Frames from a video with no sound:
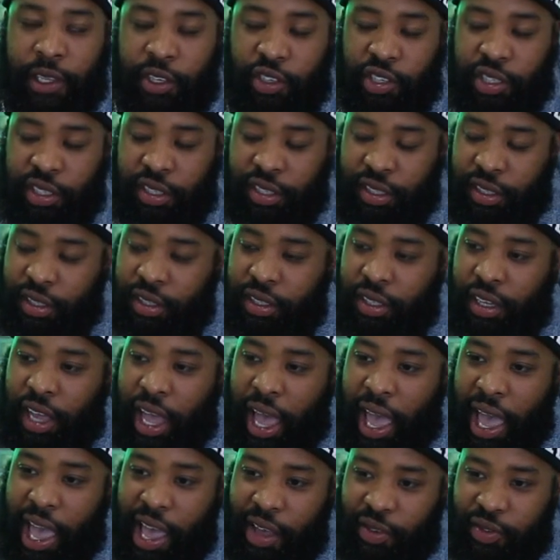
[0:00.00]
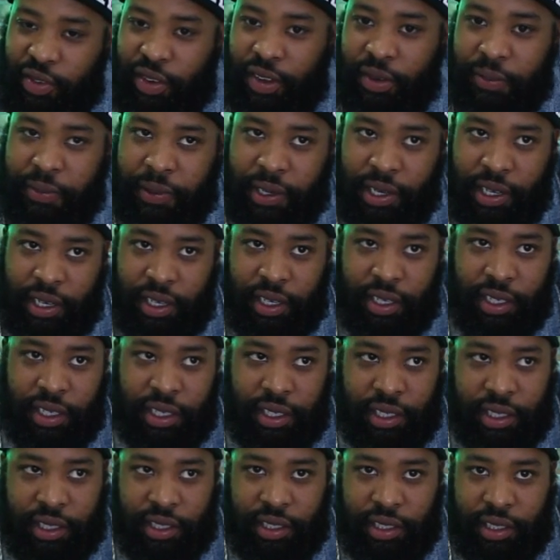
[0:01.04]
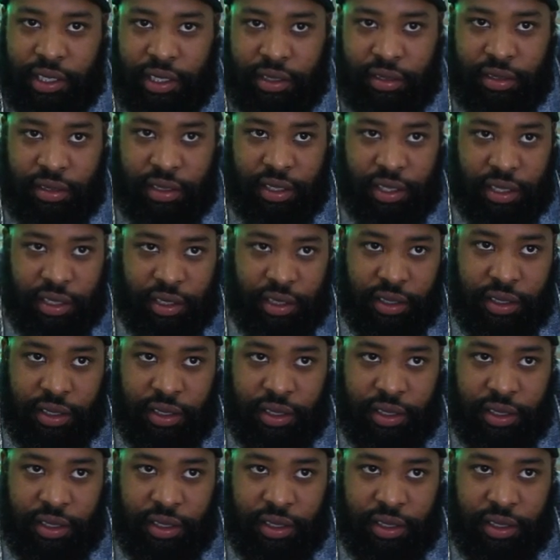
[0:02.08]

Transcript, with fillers: She took the hat from her sister,